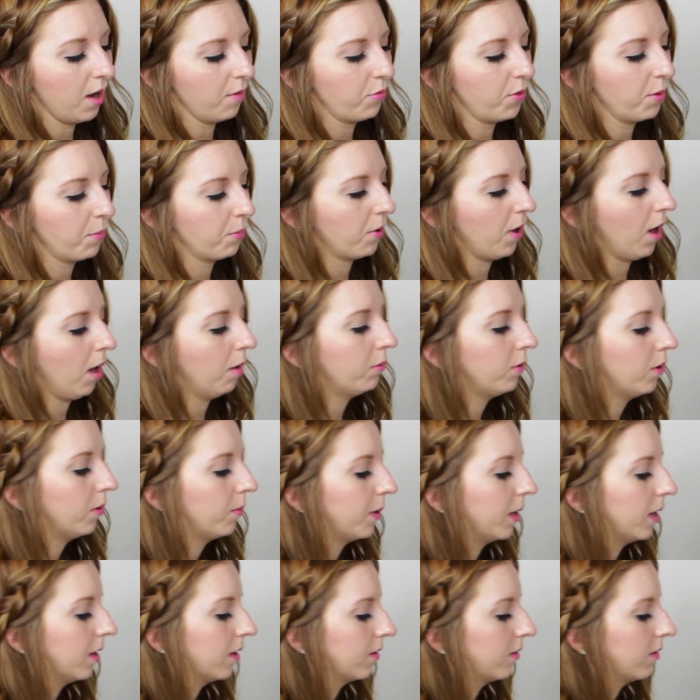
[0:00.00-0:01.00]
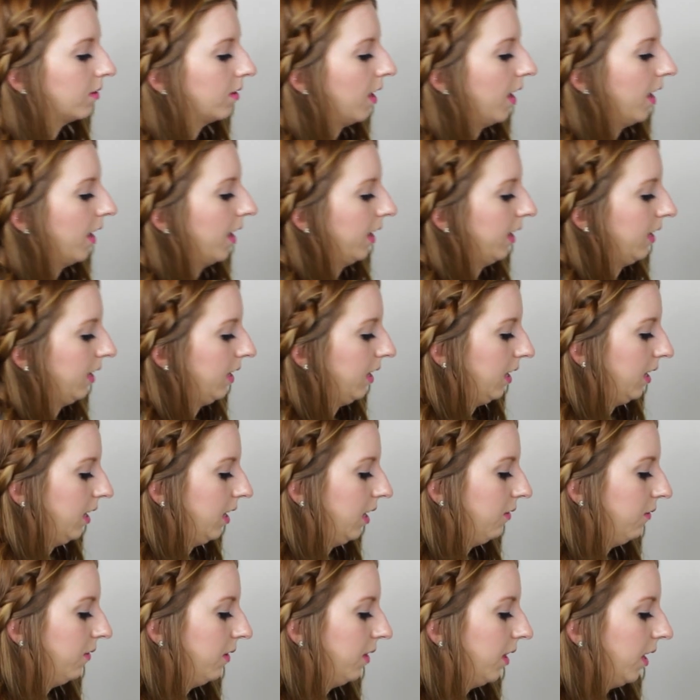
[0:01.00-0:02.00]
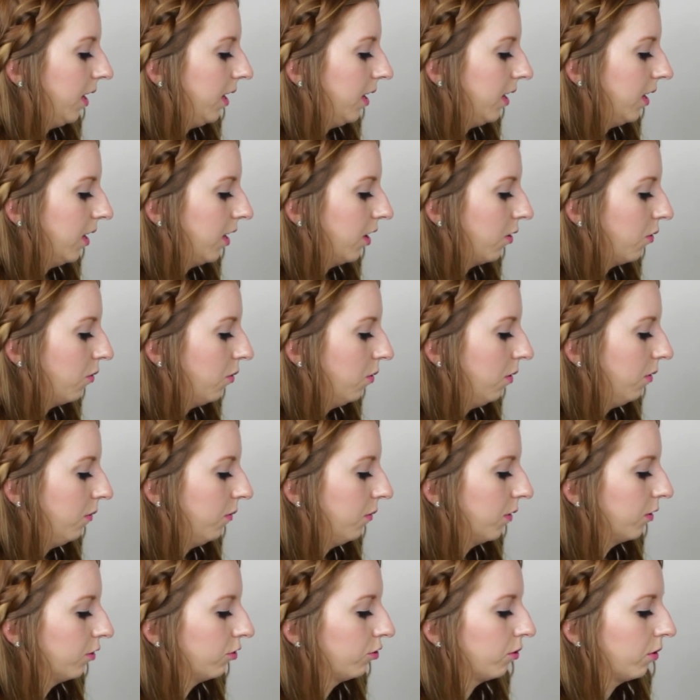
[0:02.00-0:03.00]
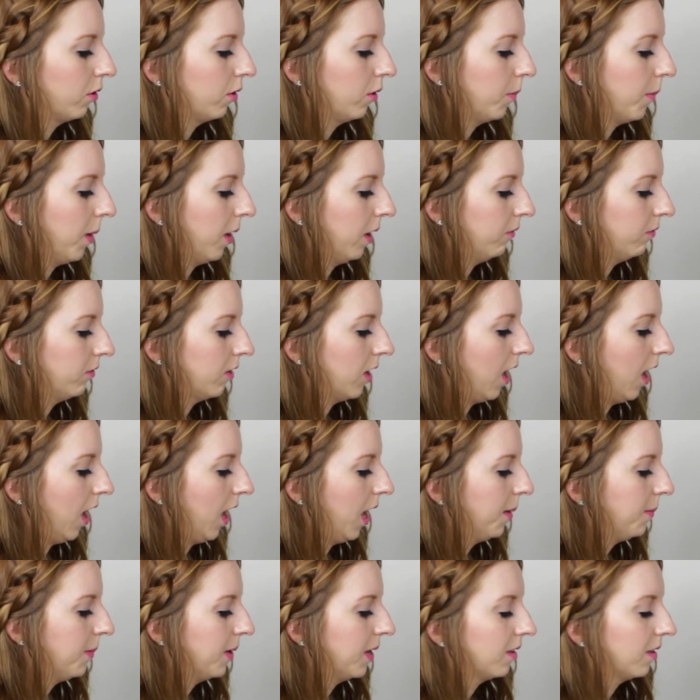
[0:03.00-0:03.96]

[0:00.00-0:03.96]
The problem is that even letting it cool for a shorter amount of time,